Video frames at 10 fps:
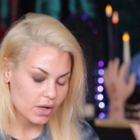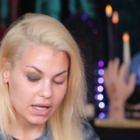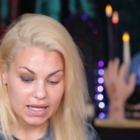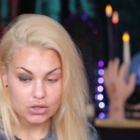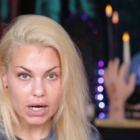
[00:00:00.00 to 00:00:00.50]
well,
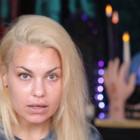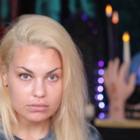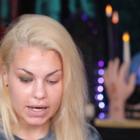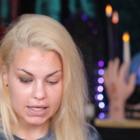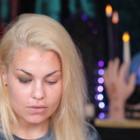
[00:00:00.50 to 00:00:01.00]
I like try to
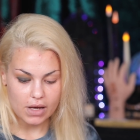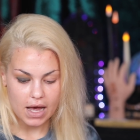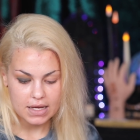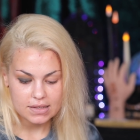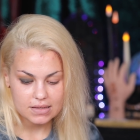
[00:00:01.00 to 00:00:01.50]
write you
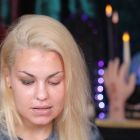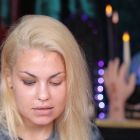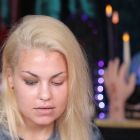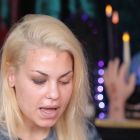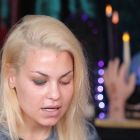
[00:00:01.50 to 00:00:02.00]

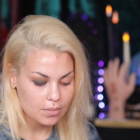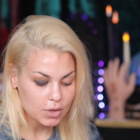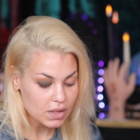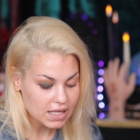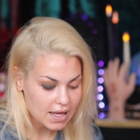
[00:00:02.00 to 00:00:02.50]
guys and
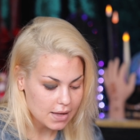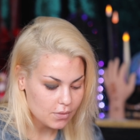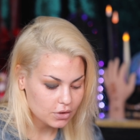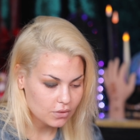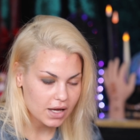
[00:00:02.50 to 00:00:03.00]
communicate
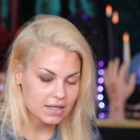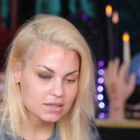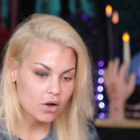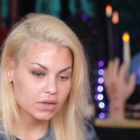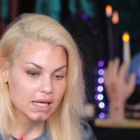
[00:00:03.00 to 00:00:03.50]
with you guys
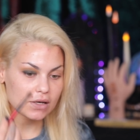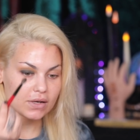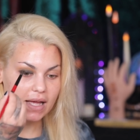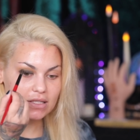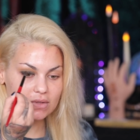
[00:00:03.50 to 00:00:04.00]
on the
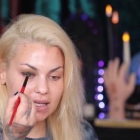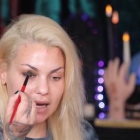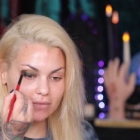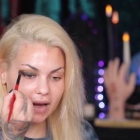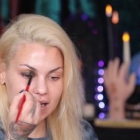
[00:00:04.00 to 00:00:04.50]
internet. So it's like
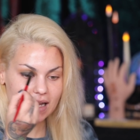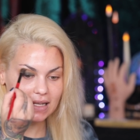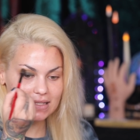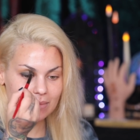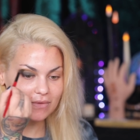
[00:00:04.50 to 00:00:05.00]
I
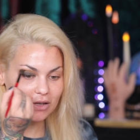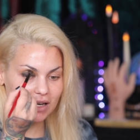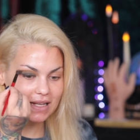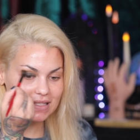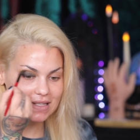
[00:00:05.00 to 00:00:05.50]
recognize some of your
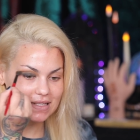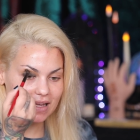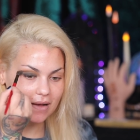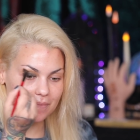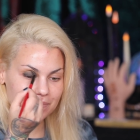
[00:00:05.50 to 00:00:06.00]
guys'
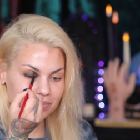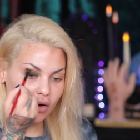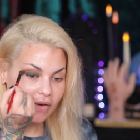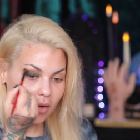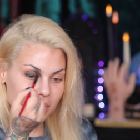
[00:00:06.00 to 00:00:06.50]
um,
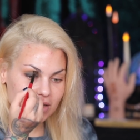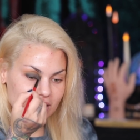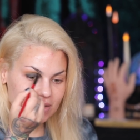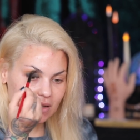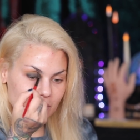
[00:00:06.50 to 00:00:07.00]
profile
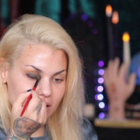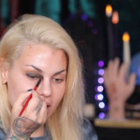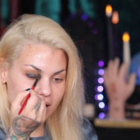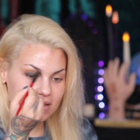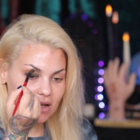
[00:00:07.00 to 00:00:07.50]
pictures and
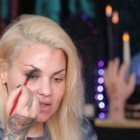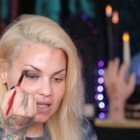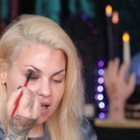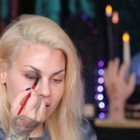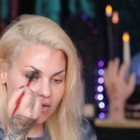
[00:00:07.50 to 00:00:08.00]
whatnot because I'll
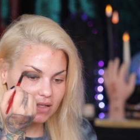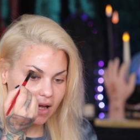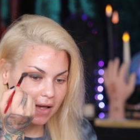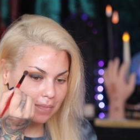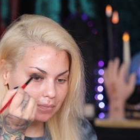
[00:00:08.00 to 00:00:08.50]
see it all the
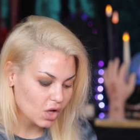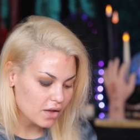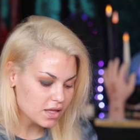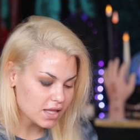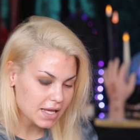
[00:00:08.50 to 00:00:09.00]
time.
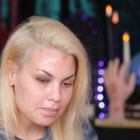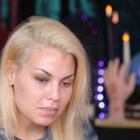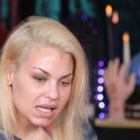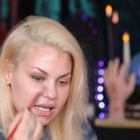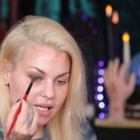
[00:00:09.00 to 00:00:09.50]
And then like
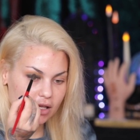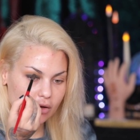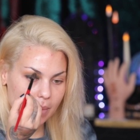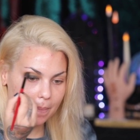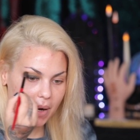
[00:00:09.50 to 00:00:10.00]
meeting
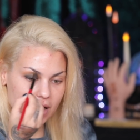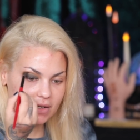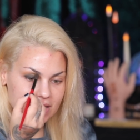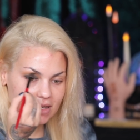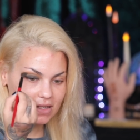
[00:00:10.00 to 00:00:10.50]
you in
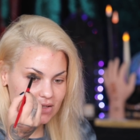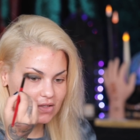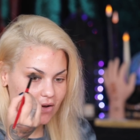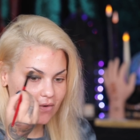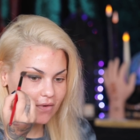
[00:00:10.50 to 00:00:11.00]
person is
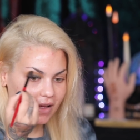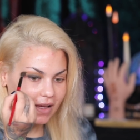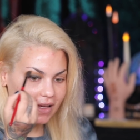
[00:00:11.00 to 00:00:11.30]
so,